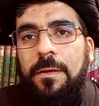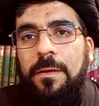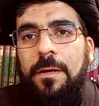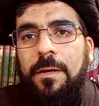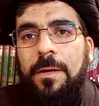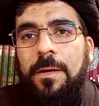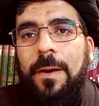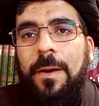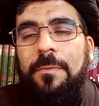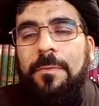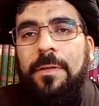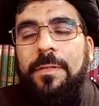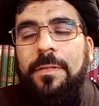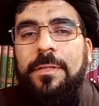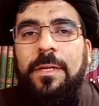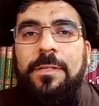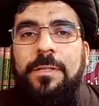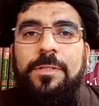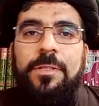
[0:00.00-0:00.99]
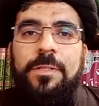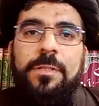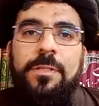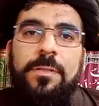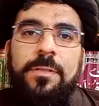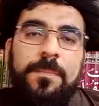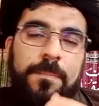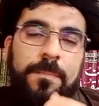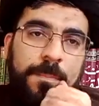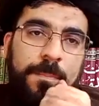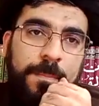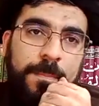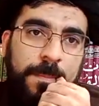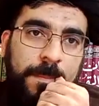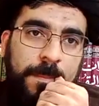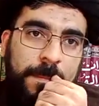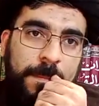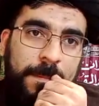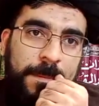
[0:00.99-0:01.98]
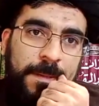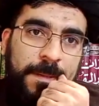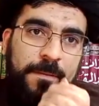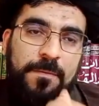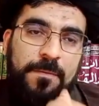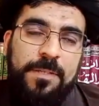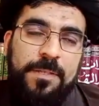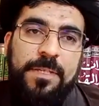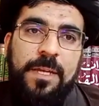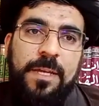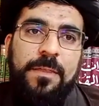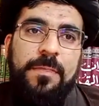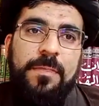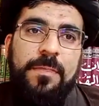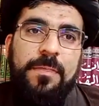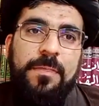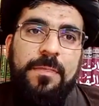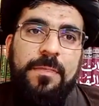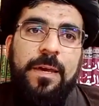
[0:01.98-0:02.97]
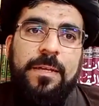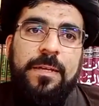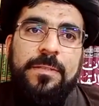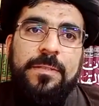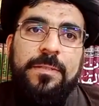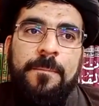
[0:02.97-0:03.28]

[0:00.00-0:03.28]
About the intention, we said that